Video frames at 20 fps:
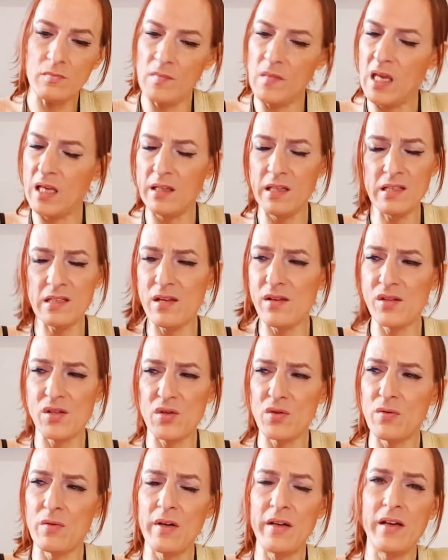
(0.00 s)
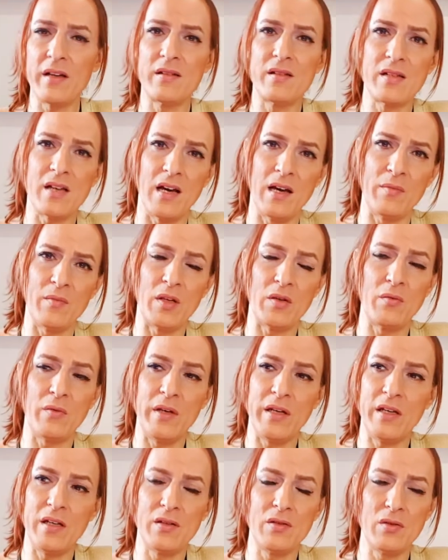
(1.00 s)
And this is truly a time that
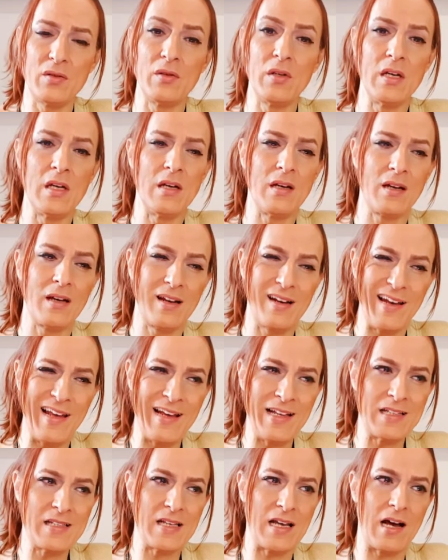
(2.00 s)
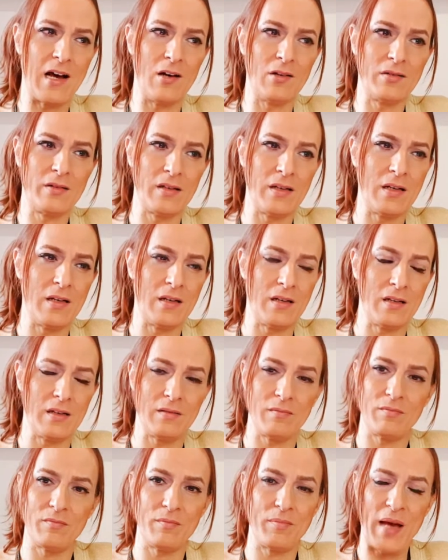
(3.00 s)
we need to cleanse out
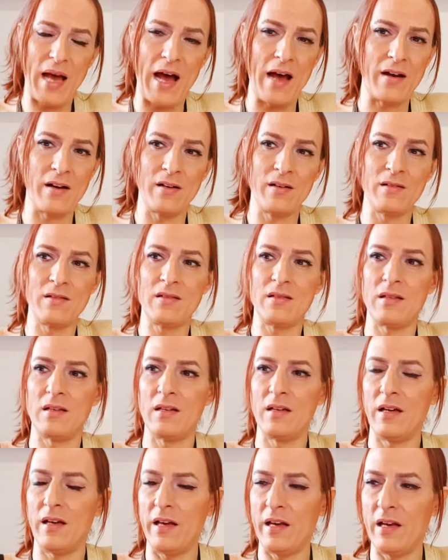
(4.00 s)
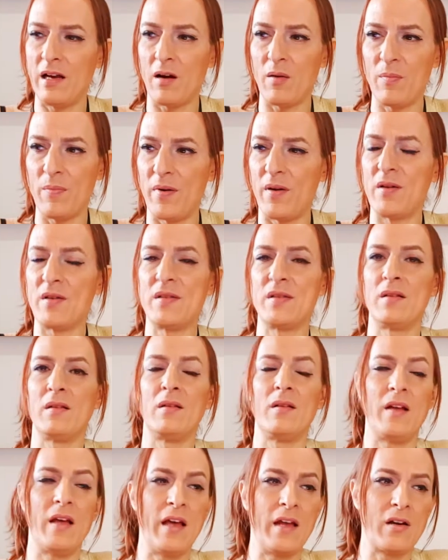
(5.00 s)
patterns in our
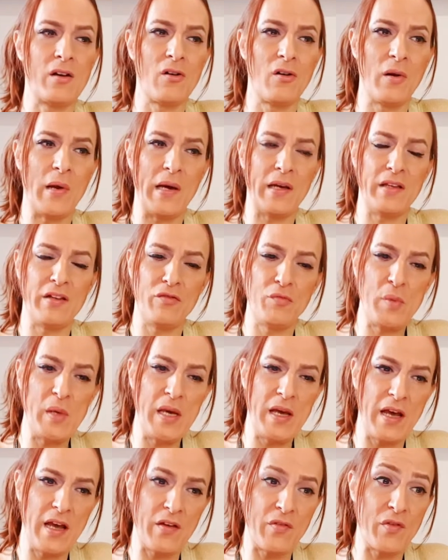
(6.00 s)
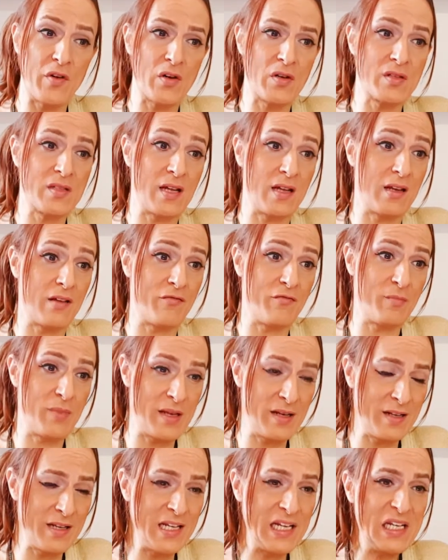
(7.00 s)
personal and collective behaviors that have
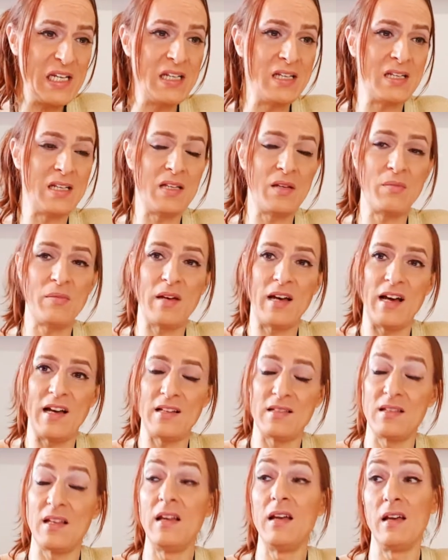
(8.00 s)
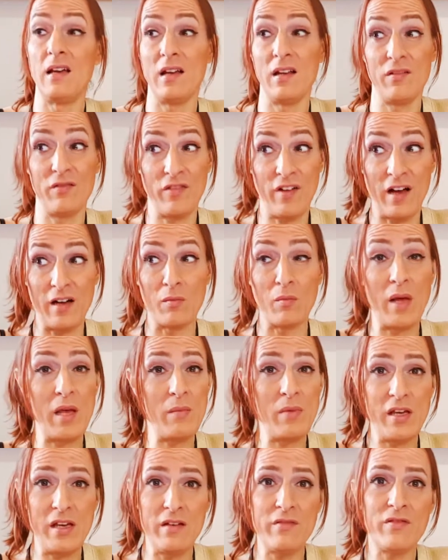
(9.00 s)
been needed in the past, in fact,
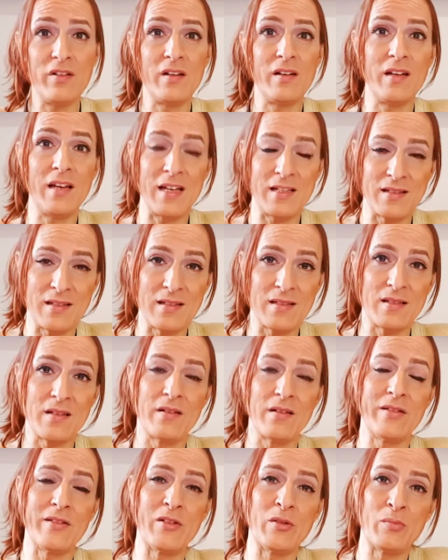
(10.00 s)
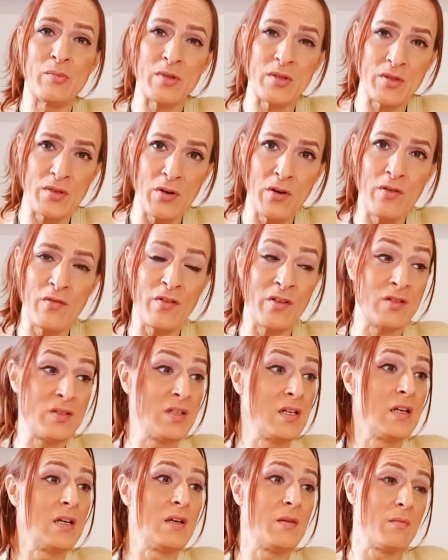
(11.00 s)
maybe even necessary to preserve us,
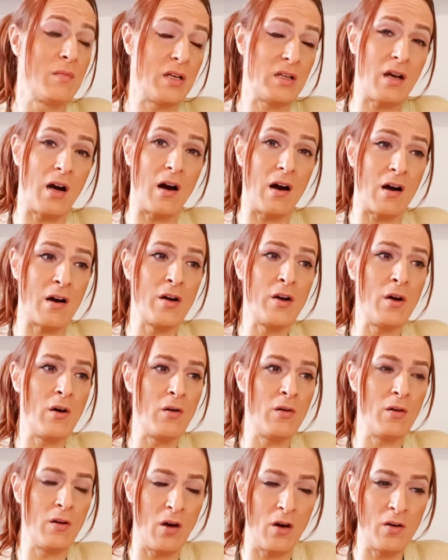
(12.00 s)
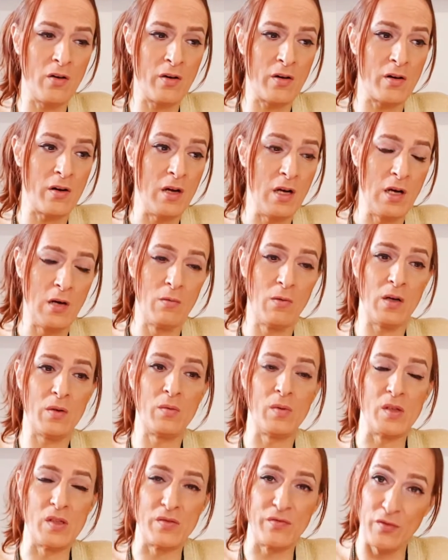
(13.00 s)
but are no longer. What
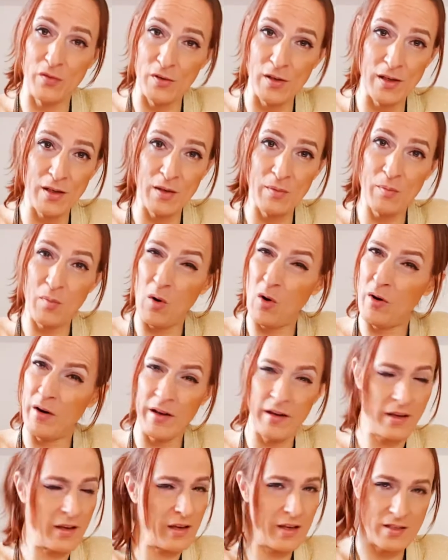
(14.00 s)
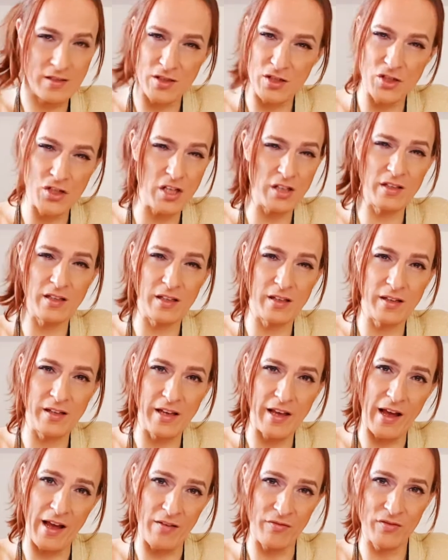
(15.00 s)
was food in the morning is shit in
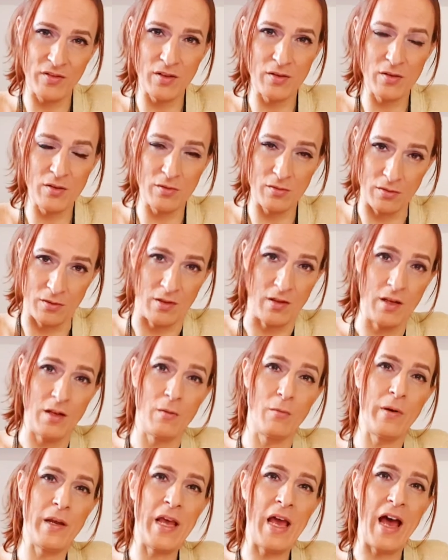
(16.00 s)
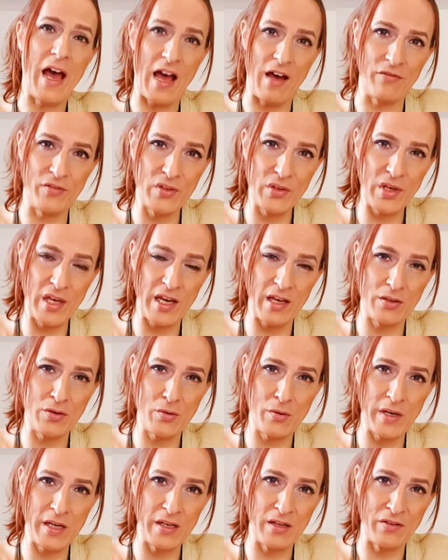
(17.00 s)
the afternoon. We have to get
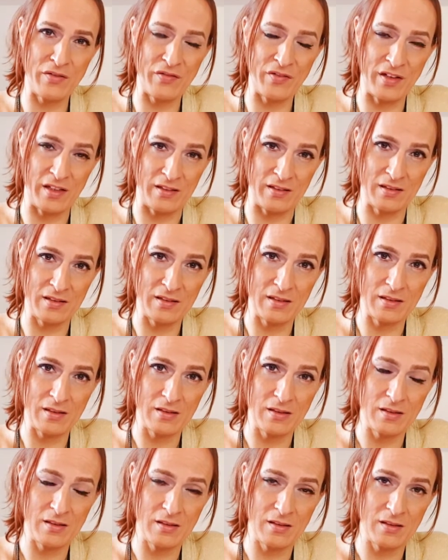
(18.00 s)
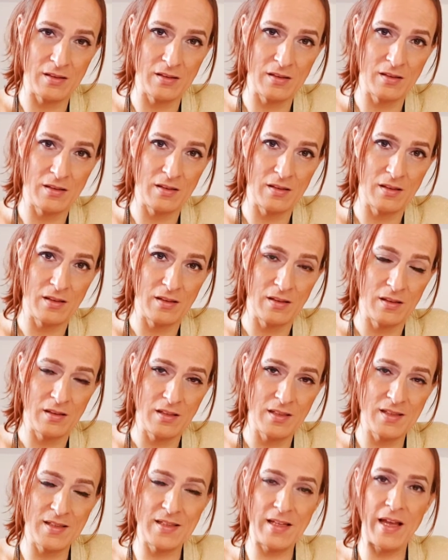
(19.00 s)
rid of it.
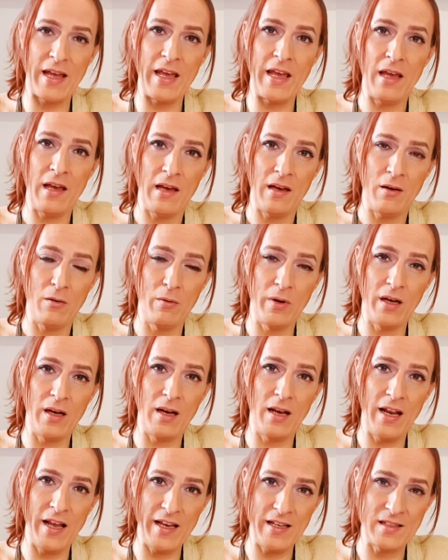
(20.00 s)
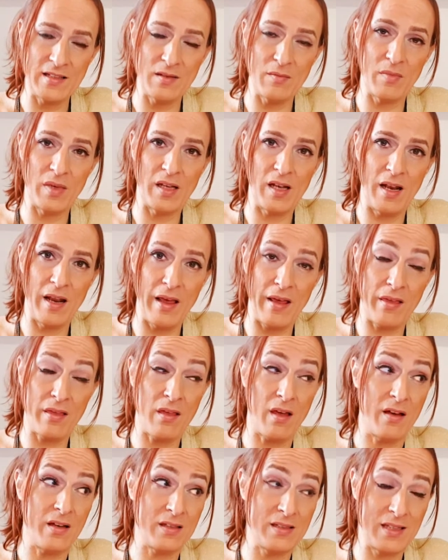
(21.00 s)
Stay with less but less
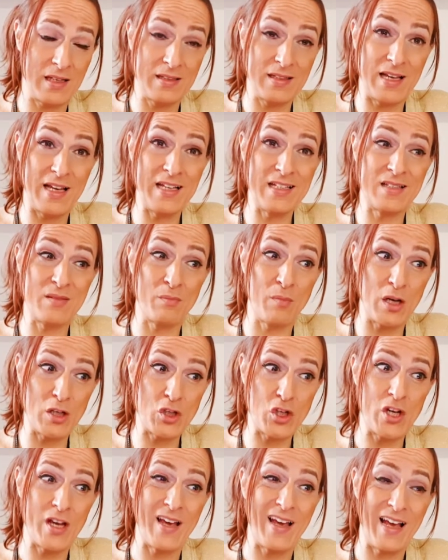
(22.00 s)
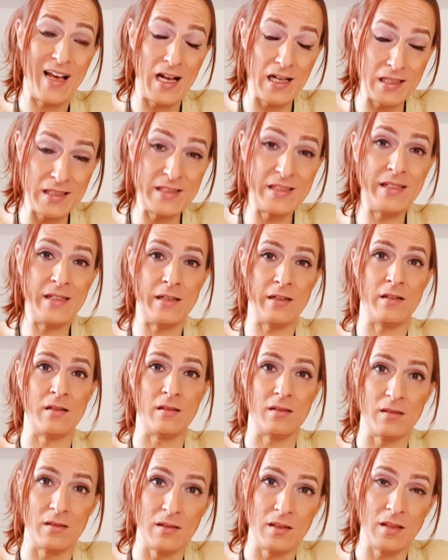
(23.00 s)
that is much healthier,
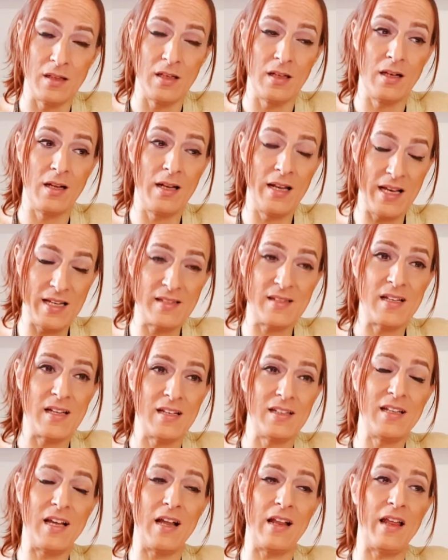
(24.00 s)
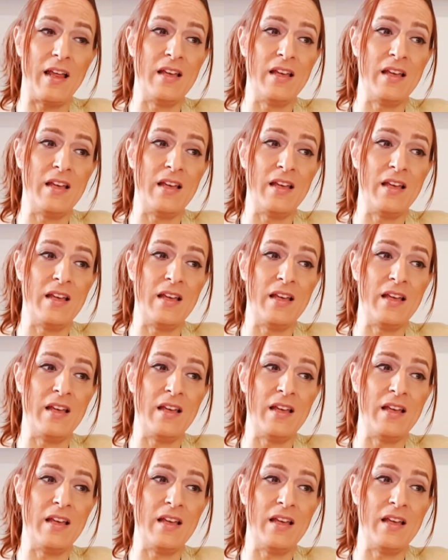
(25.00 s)
less that